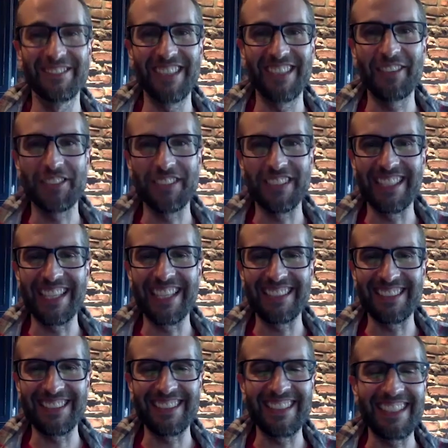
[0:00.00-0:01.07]
absolutely. yeah.
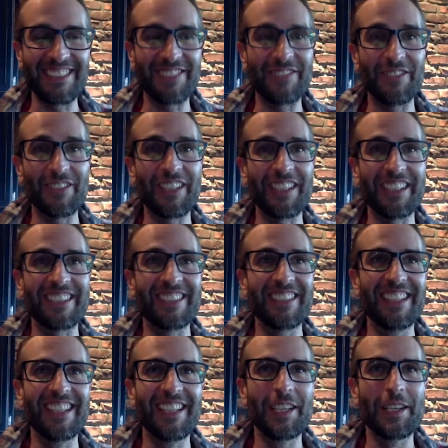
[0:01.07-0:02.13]
so that's the
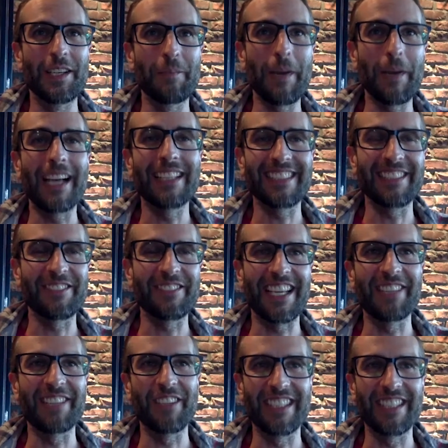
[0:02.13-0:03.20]
positive side
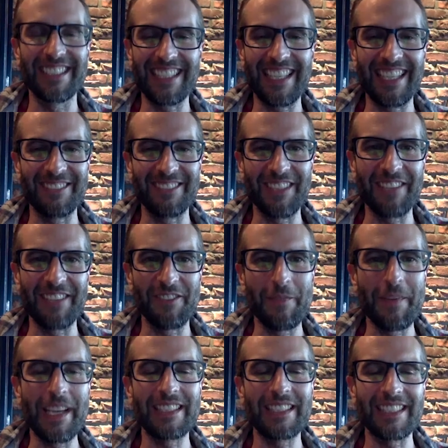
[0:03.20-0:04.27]
of all this, yes, we have
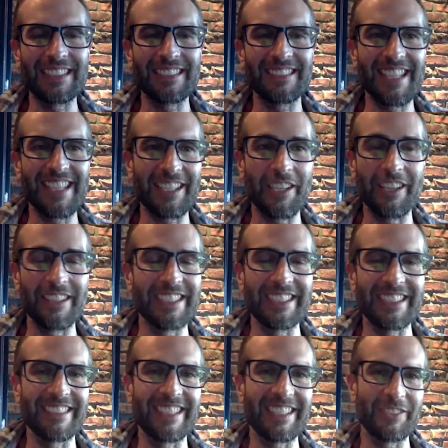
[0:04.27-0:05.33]
amazing
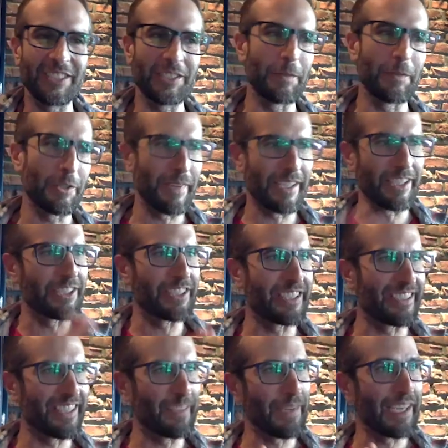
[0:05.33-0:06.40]
technology, like we spoke about earlier,
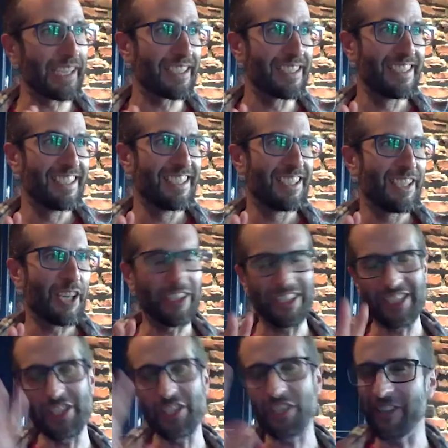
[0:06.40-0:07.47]
that make all this
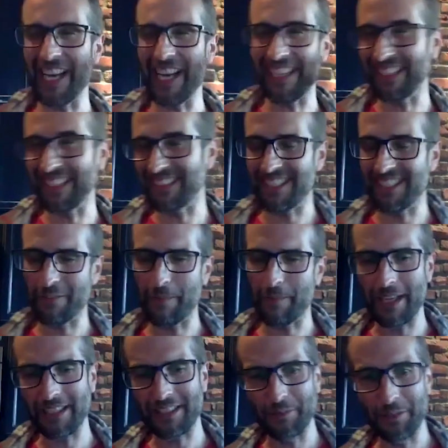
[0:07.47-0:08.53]
neurohacking stuff
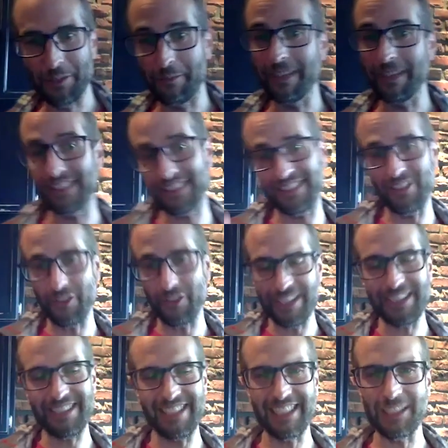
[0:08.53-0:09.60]
possible. It makes all
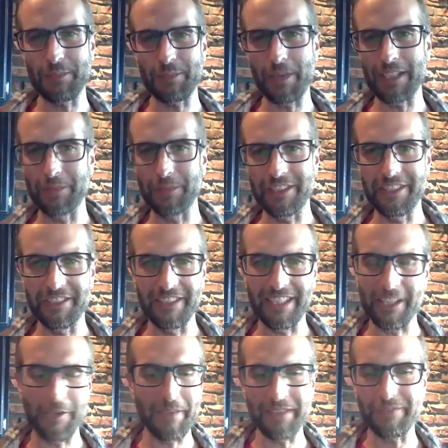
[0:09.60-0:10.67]
these things possible too. Mm. Like
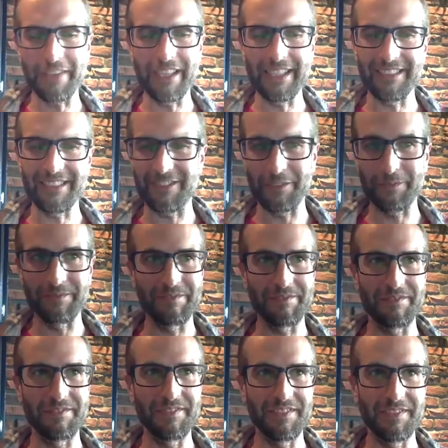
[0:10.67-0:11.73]
all my friends from
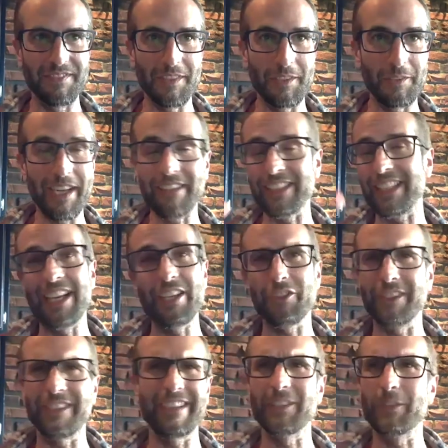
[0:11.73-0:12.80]
around the
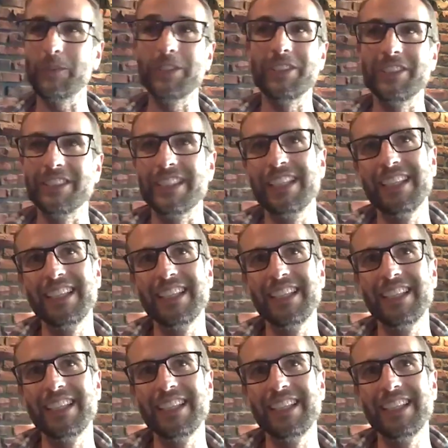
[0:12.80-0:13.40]
country, around the world,